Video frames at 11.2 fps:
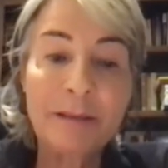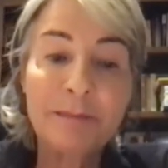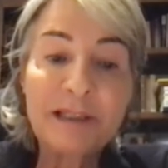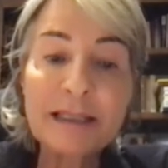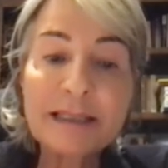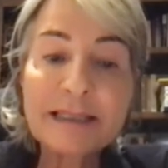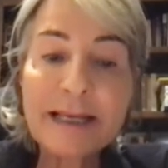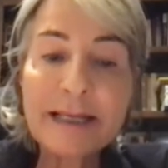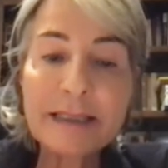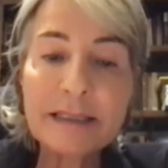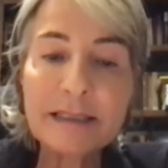But I'll
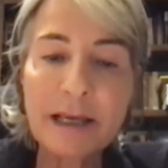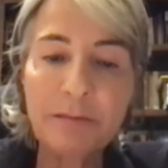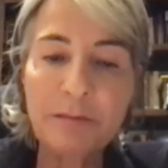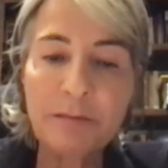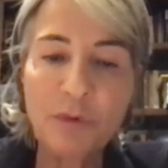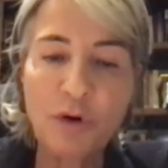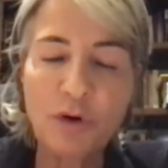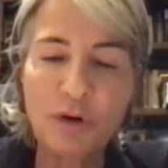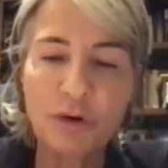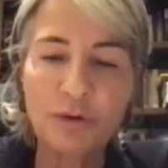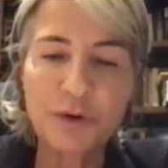say some
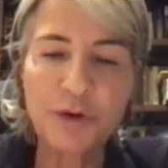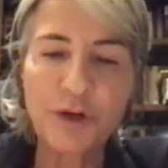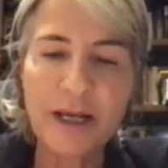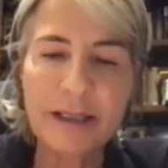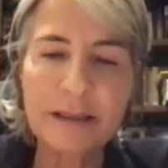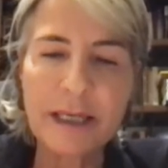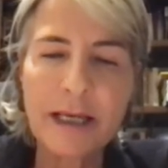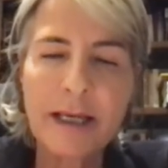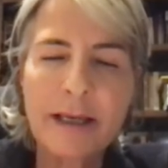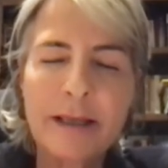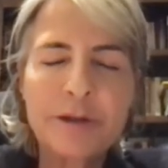more on trade.
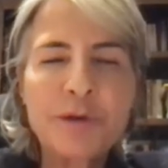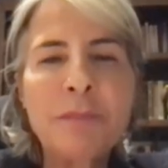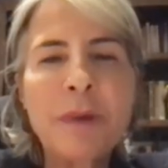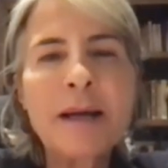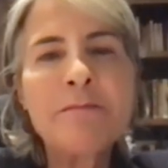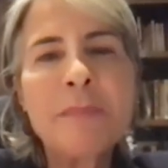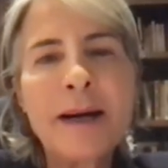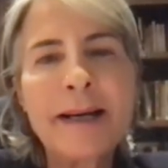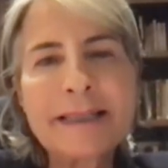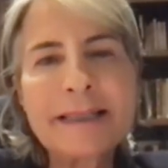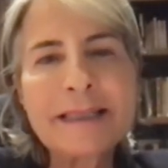To my
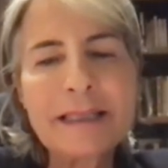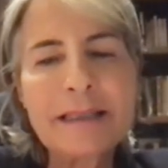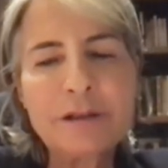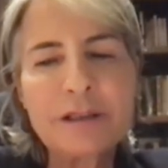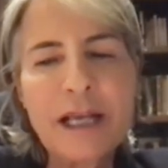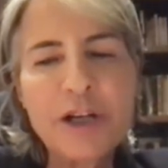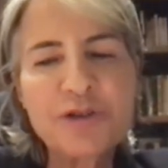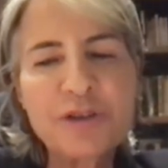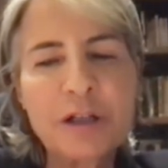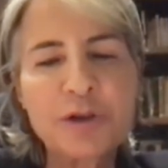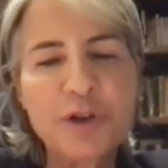mind,
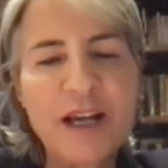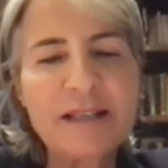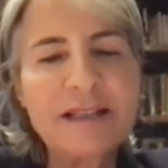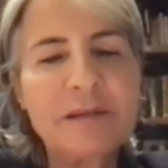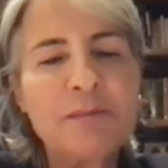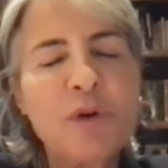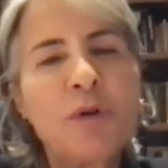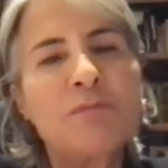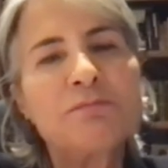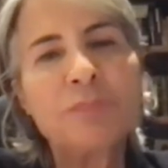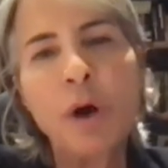international trade, and more
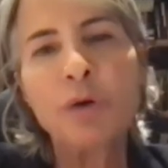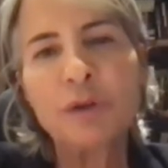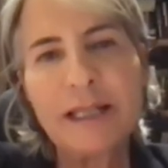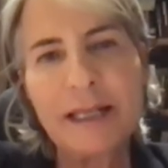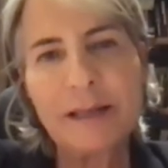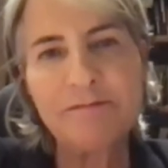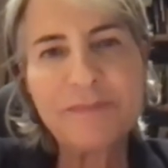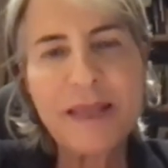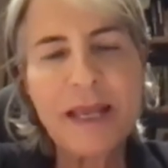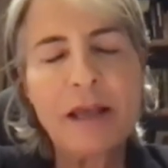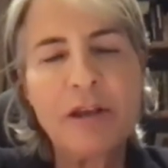broadly,
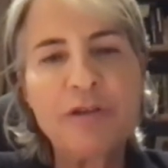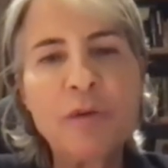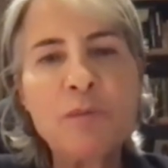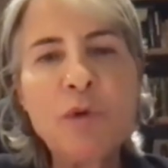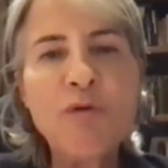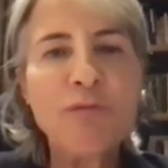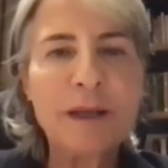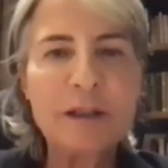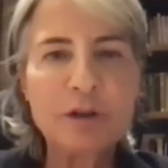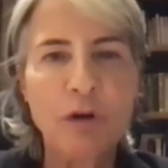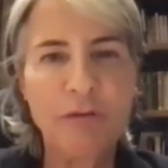the
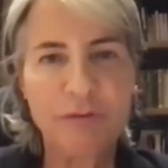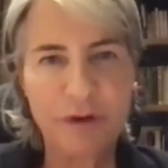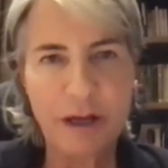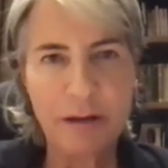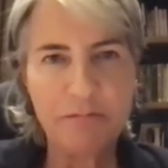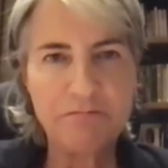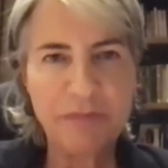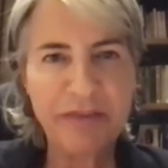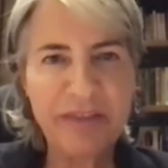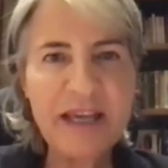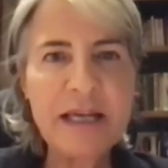movement of
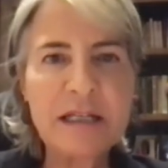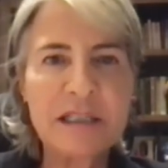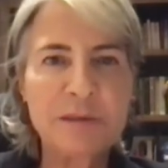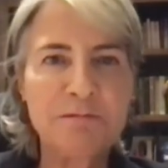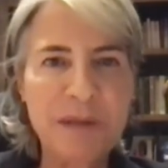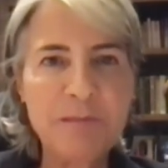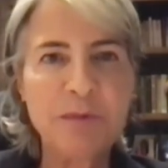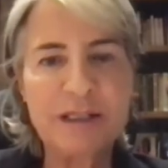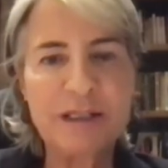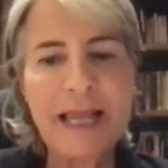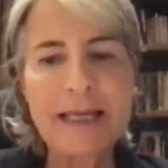things, people,
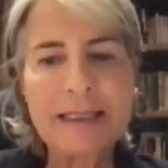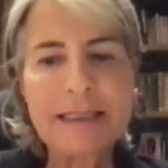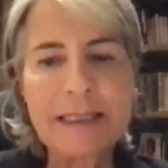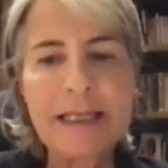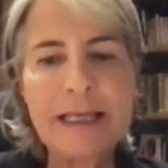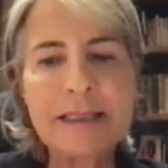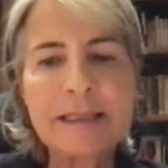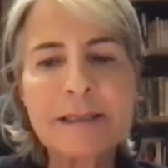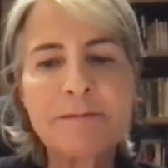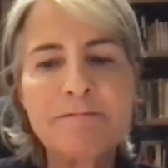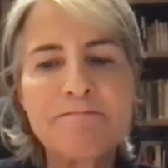and
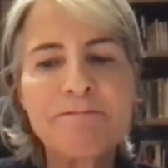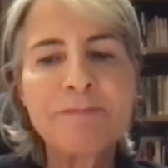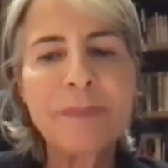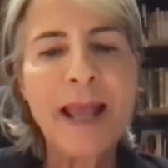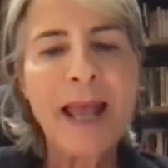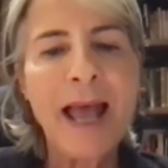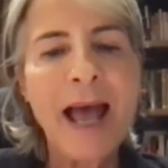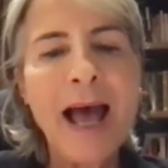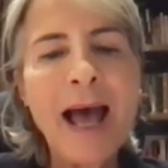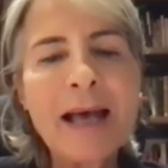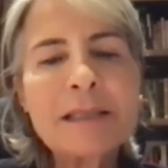ideas
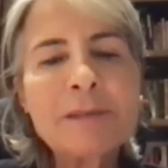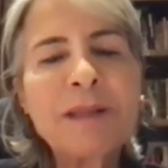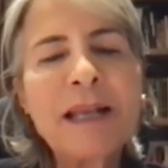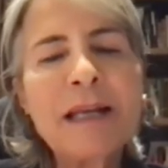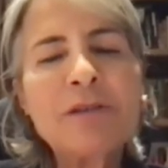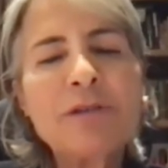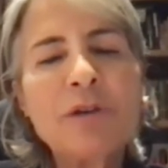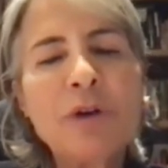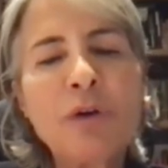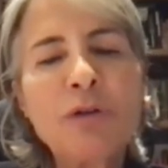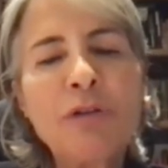has played the
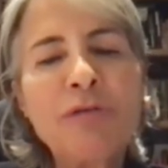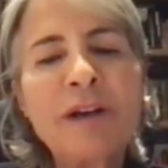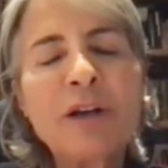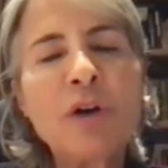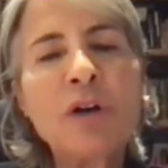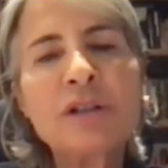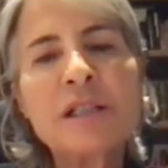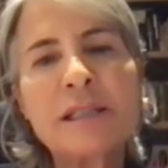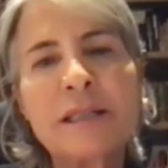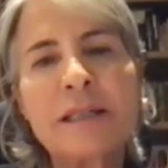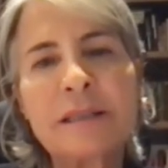role of a
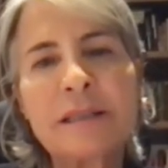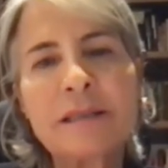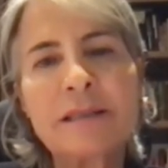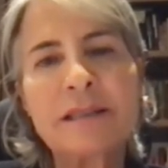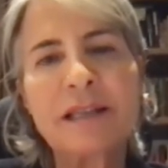constant